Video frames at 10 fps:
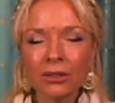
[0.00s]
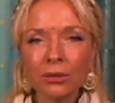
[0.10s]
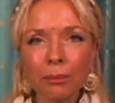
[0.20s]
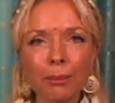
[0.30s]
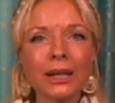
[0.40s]

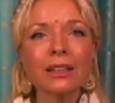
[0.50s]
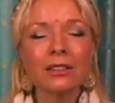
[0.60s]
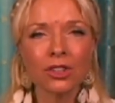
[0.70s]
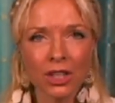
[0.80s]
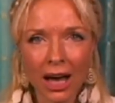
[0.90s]
to
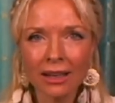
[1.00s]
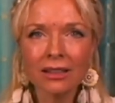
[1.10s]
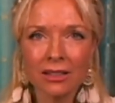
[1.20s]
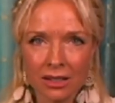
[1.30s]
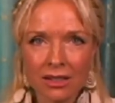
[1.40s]
meet
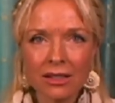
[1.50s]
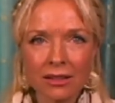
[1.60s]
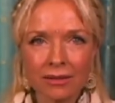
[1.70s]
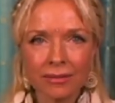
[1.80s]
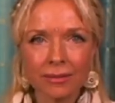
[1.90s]
challenges.